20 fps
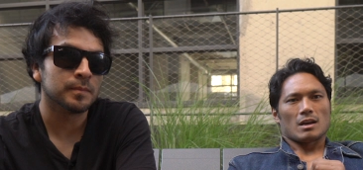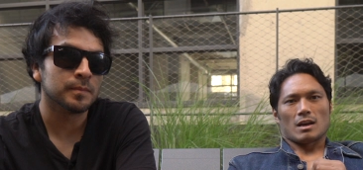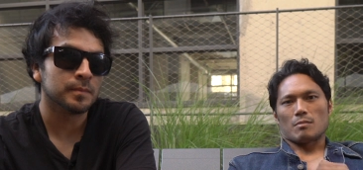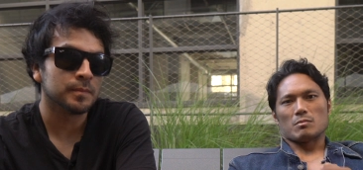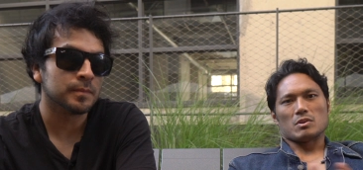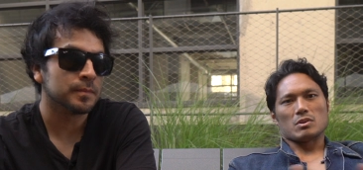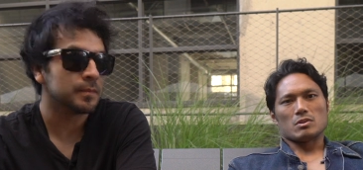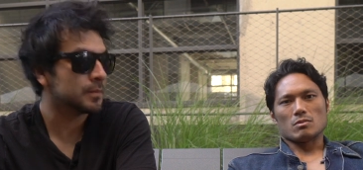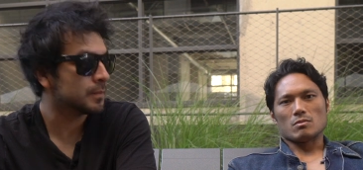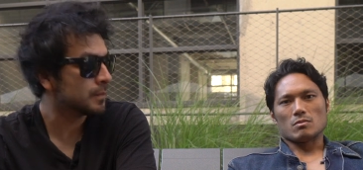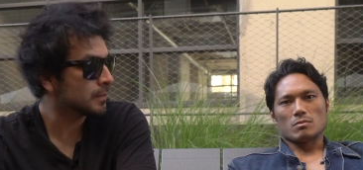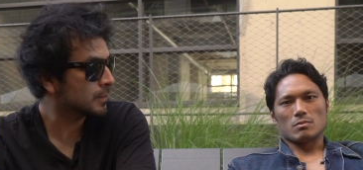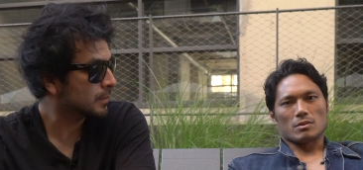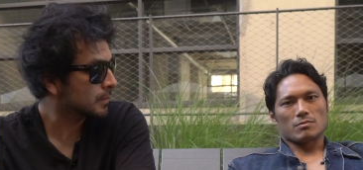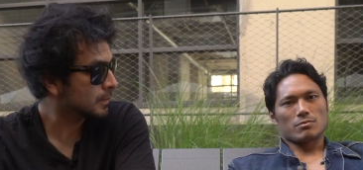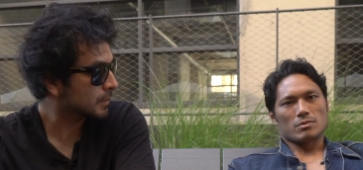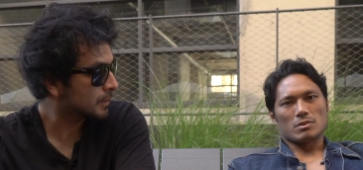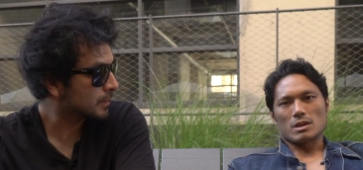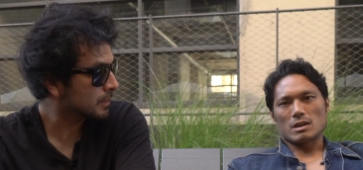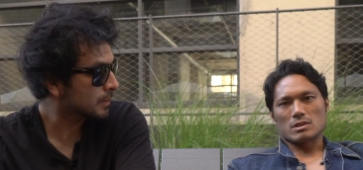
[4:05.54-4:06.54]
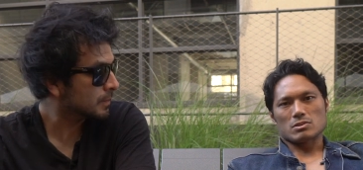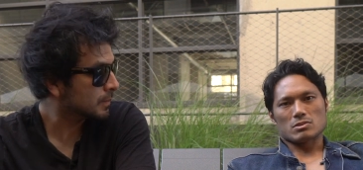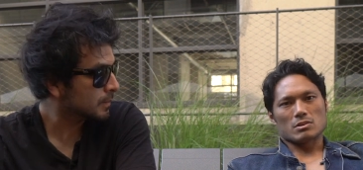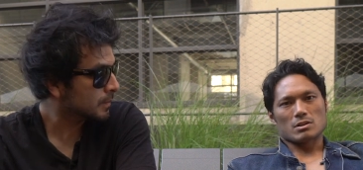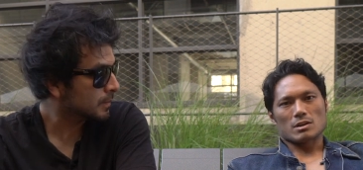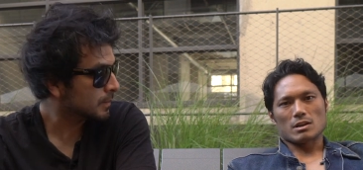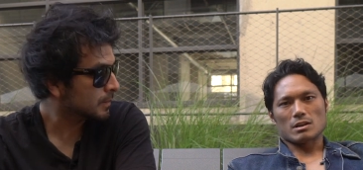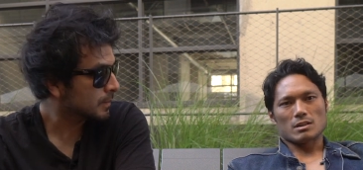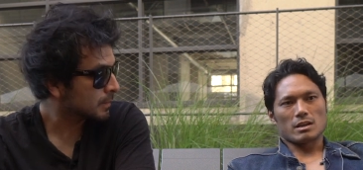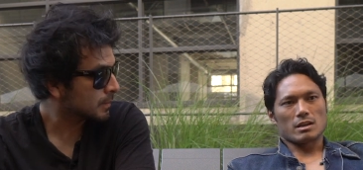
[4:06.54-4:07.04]
Speaker 1: I mean, you, if you guys
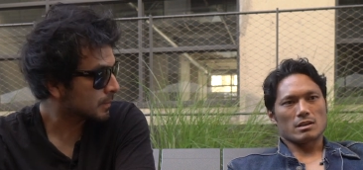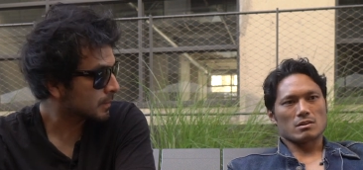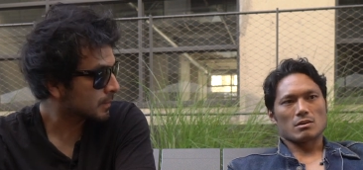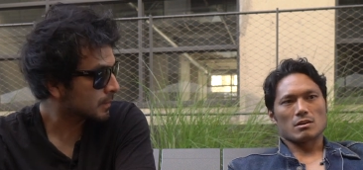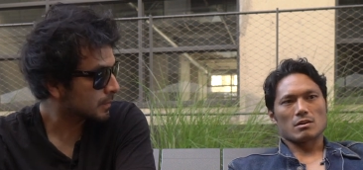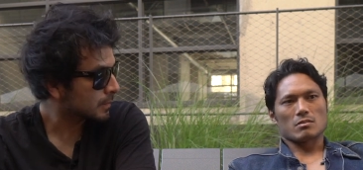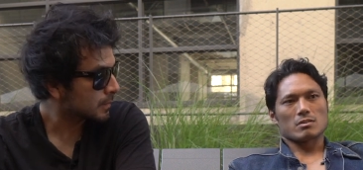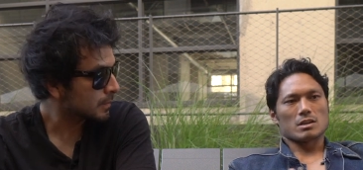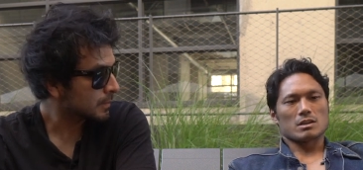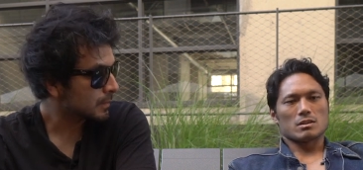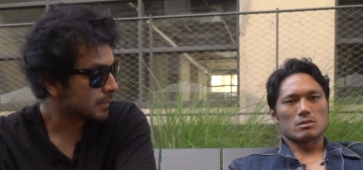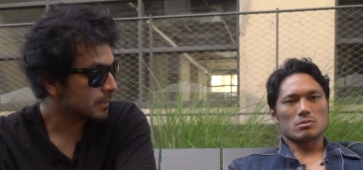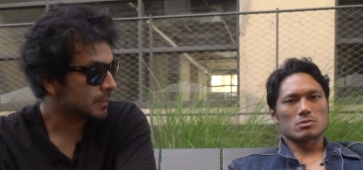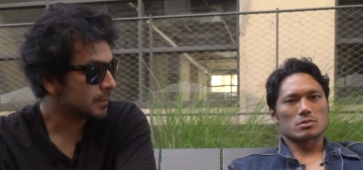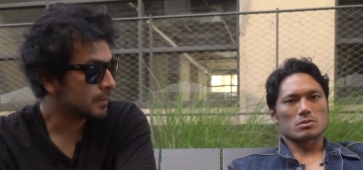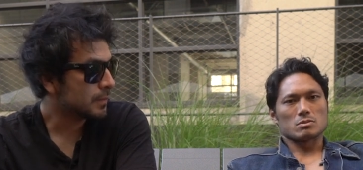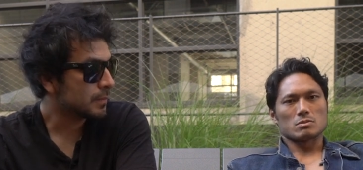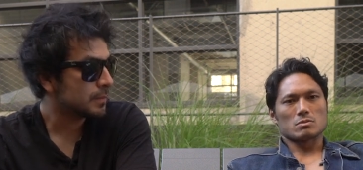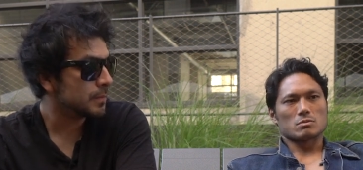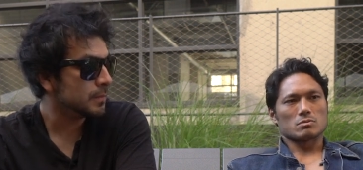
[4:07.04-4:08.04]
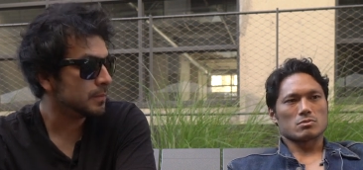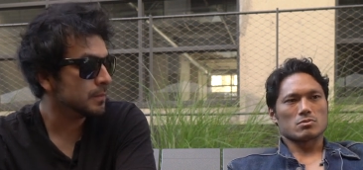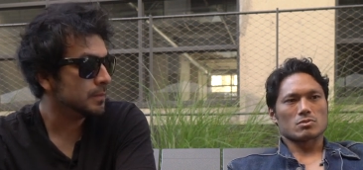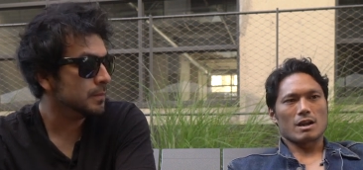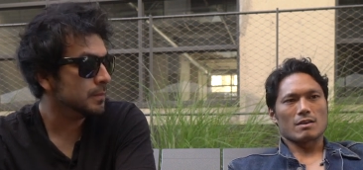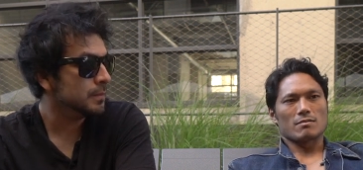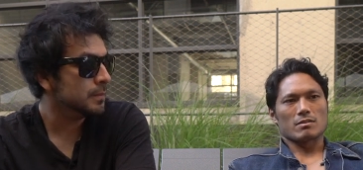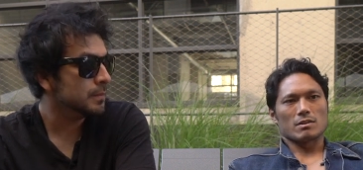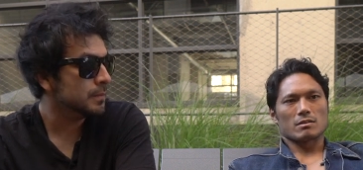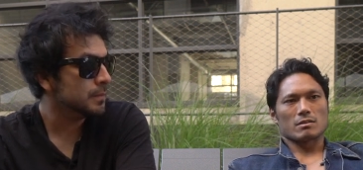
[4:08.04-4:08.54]
are in LA, you're already used to
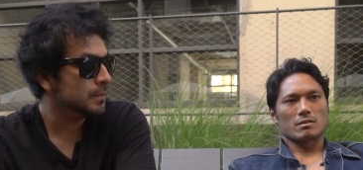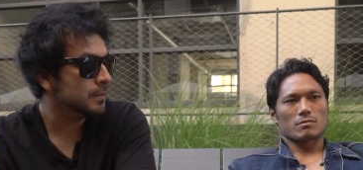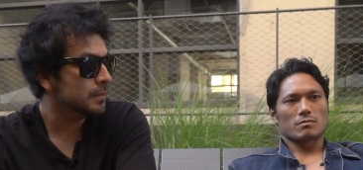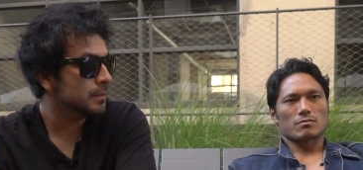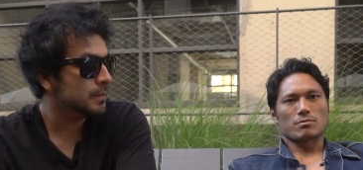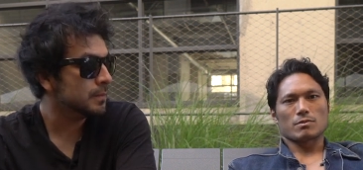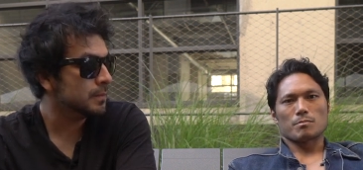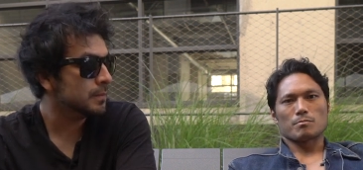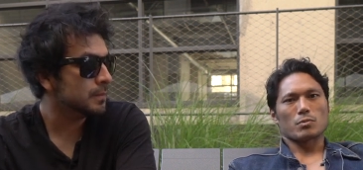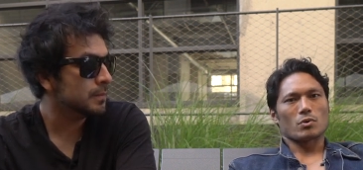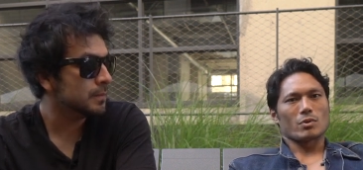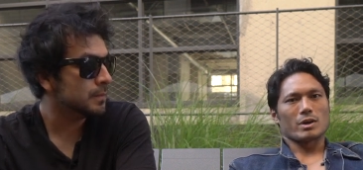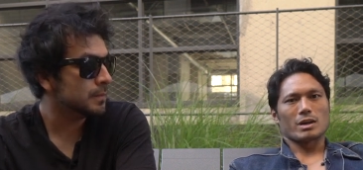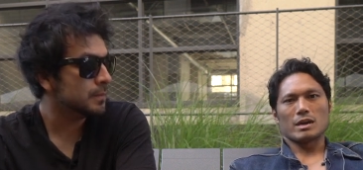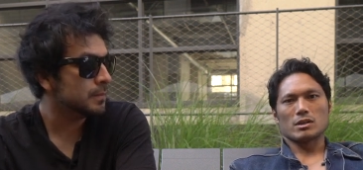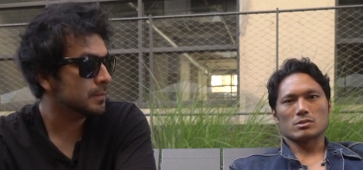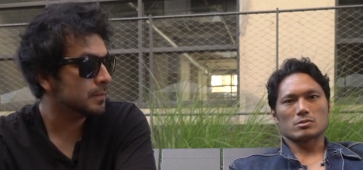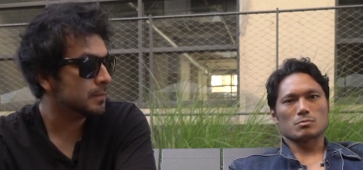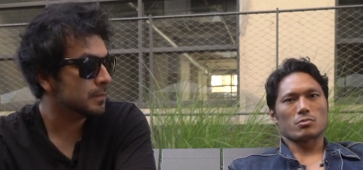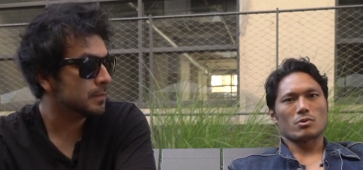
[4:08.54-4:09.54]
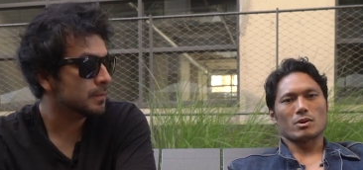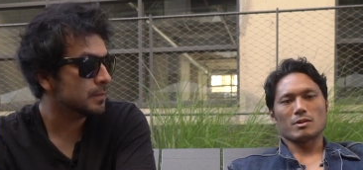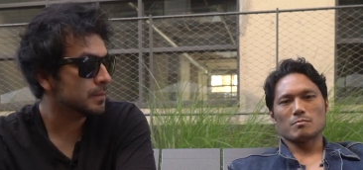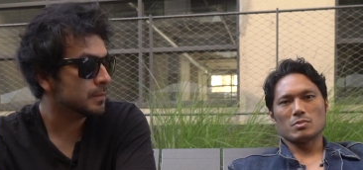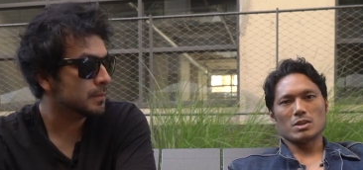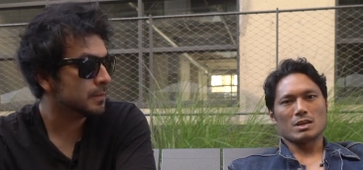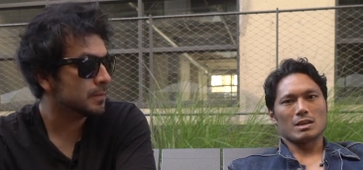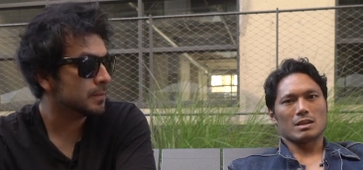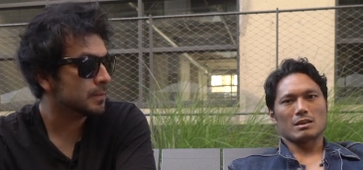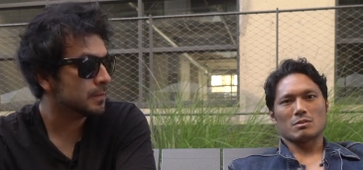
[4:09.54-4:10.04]
driving from point A to
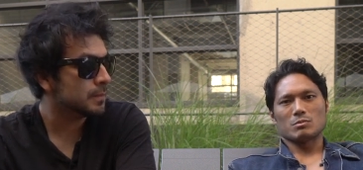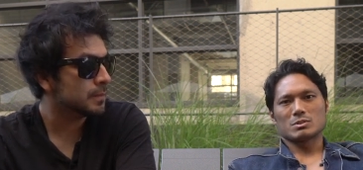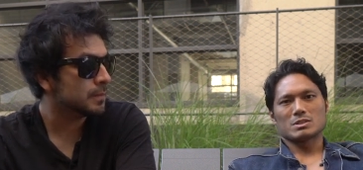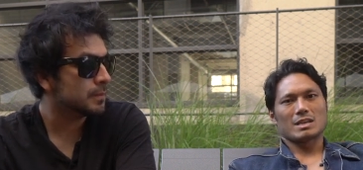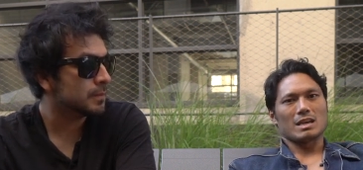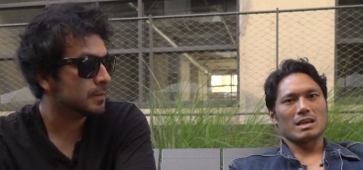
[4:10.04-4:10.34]
point B, and it would